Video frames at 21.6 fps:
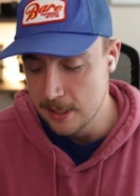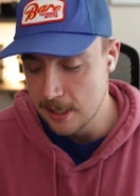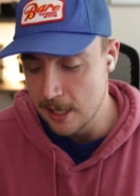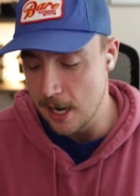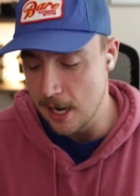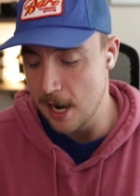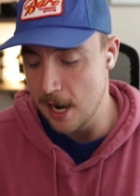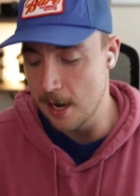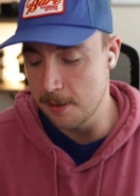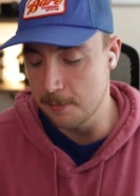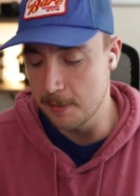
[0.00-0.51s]

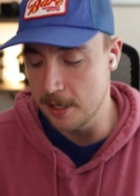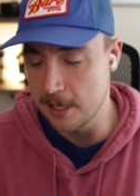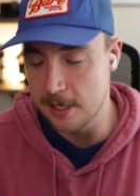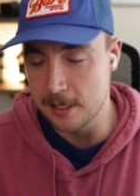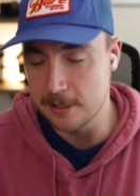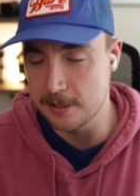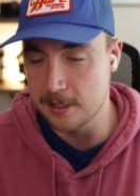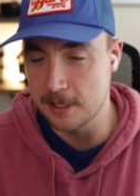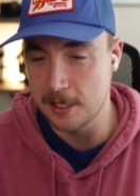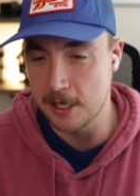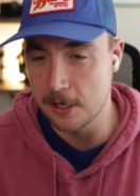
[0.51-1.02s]
um, it
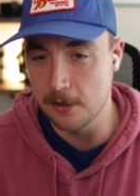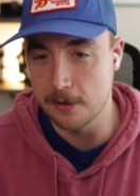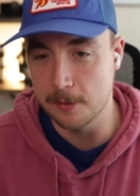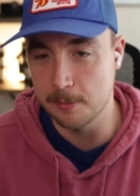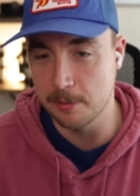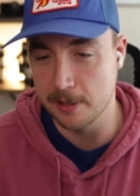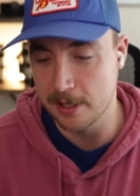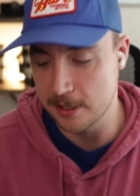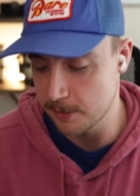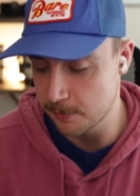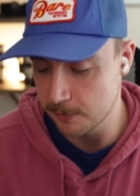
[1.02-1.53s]
is an
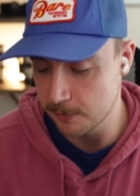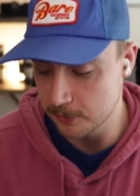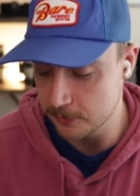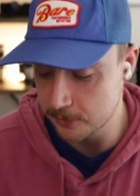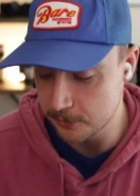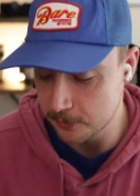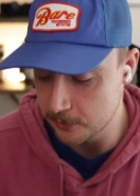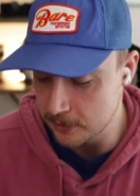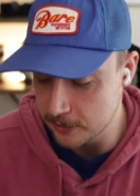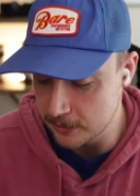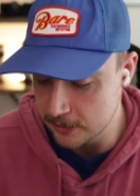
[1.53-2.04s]
irreplaceable
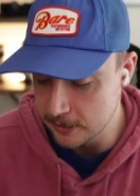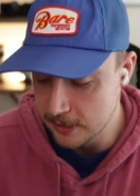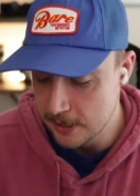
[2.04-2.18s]
tool.